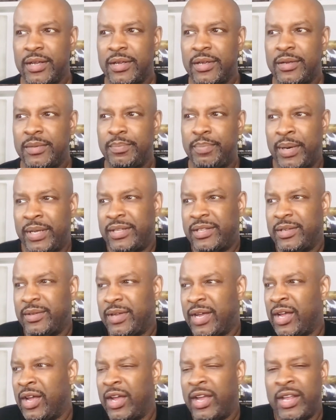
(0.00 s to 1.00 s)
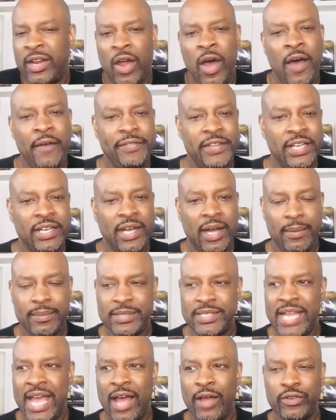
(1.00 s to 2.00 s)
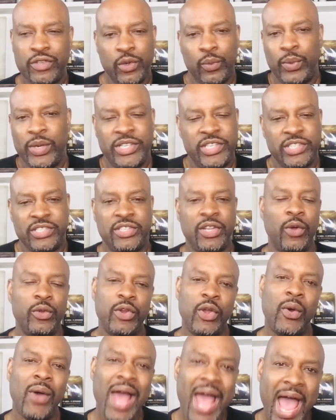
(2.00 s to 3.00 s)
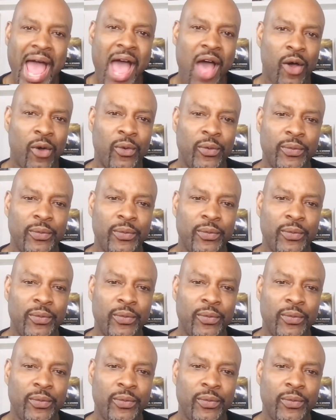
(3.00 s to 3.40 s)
But uh, it often comes down to we just don't know how.